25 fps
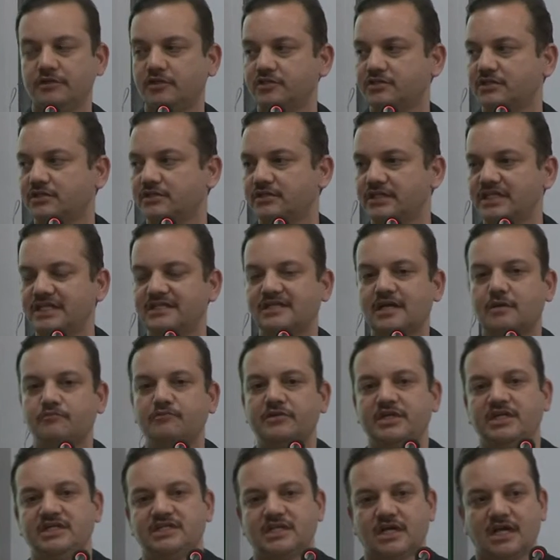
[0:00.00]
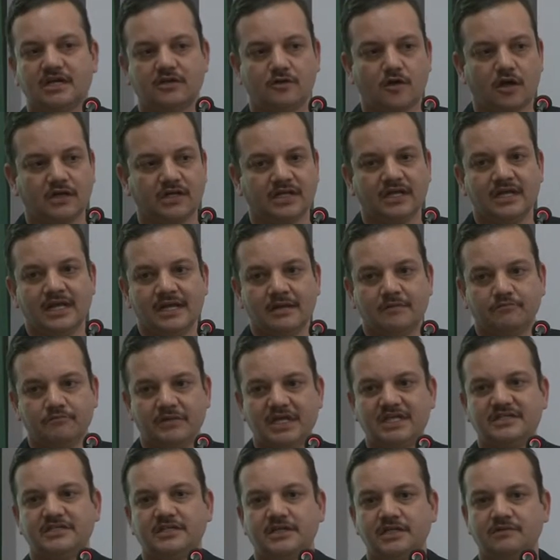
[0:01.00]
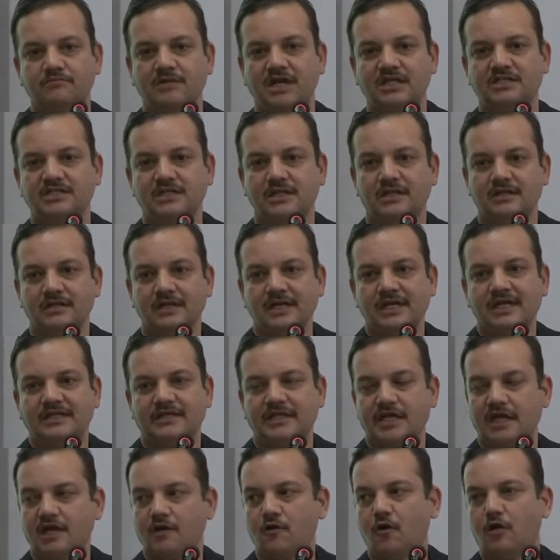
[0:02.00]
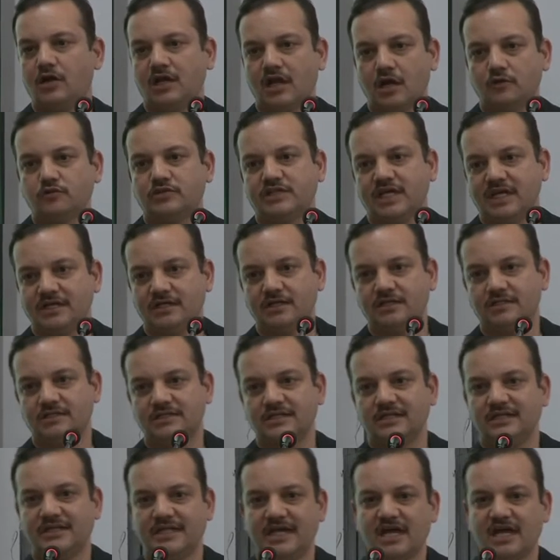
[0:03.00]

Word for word: because these companies are not based in Himachal, they are all outsiders.